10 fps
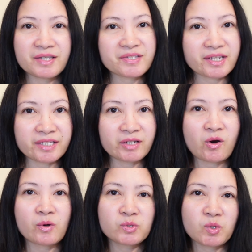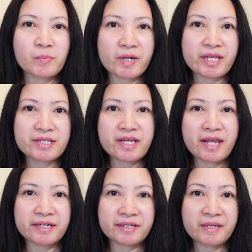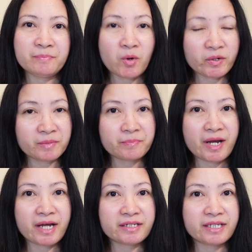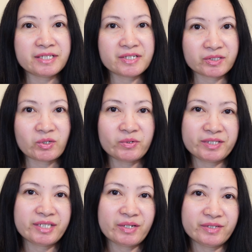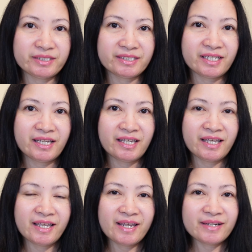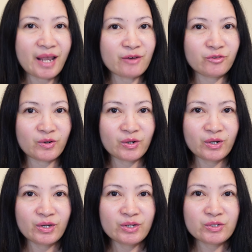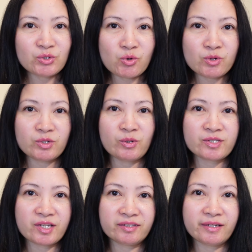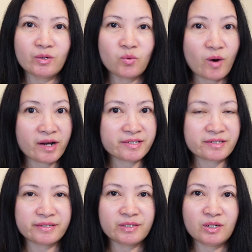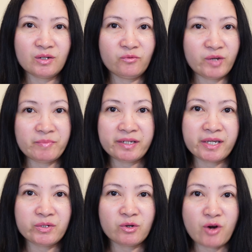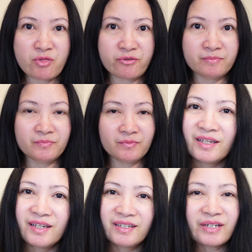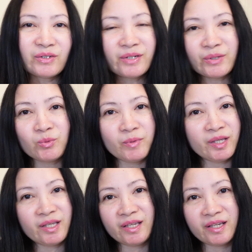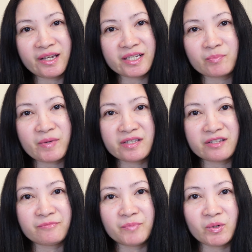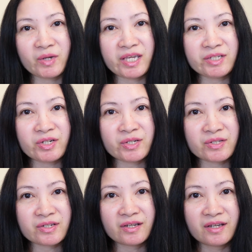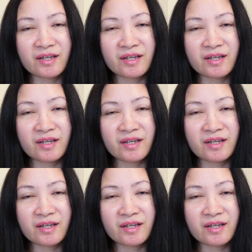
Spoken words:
Setting also plays an important part in storytelling. Therefore, choose your setting wisely when making your film. They don't need to be expensive locations